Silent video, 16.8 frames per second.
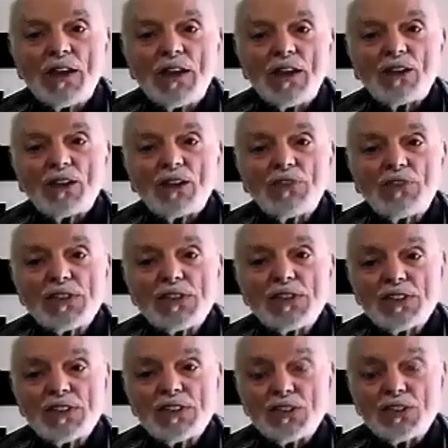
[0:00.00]
Well, the
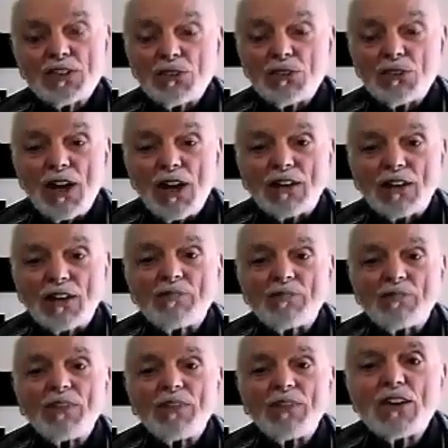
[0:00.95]
physicists are right
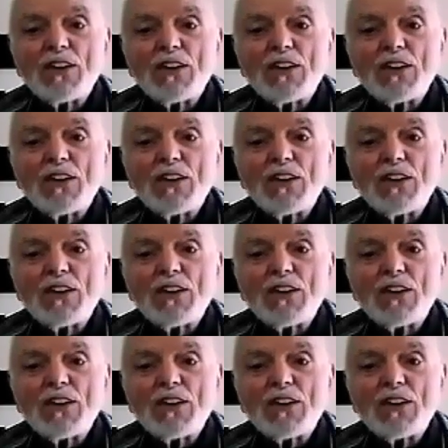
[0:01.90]
you